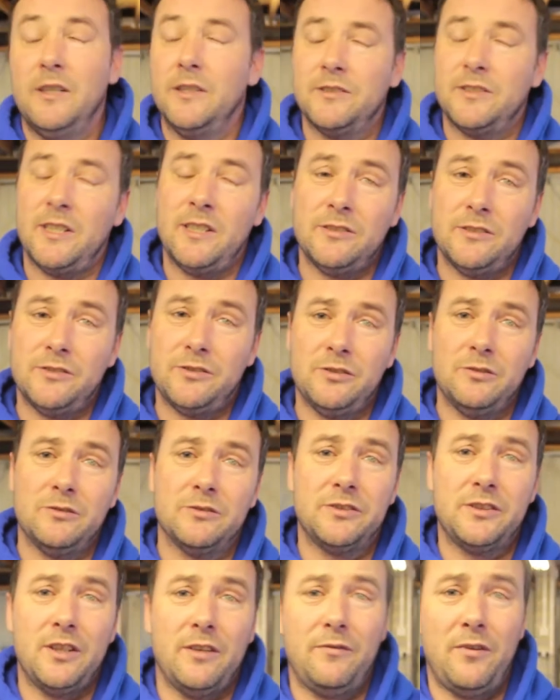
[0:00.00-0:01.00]
Is that the sort
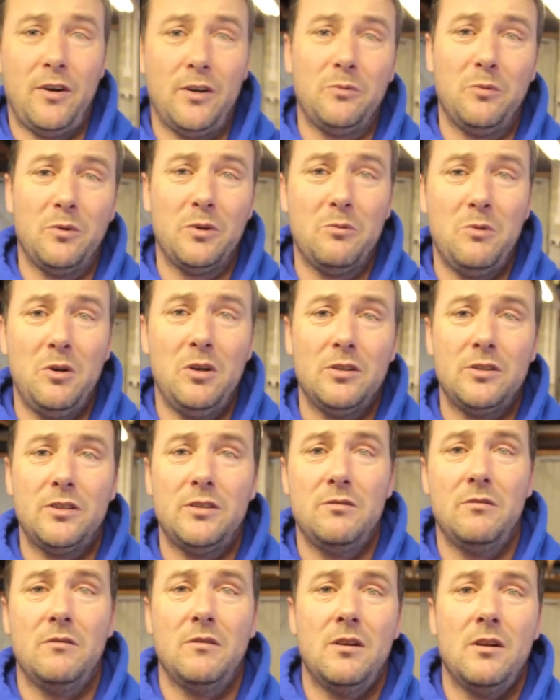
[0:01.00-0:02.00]
of stuff I'd want to watch?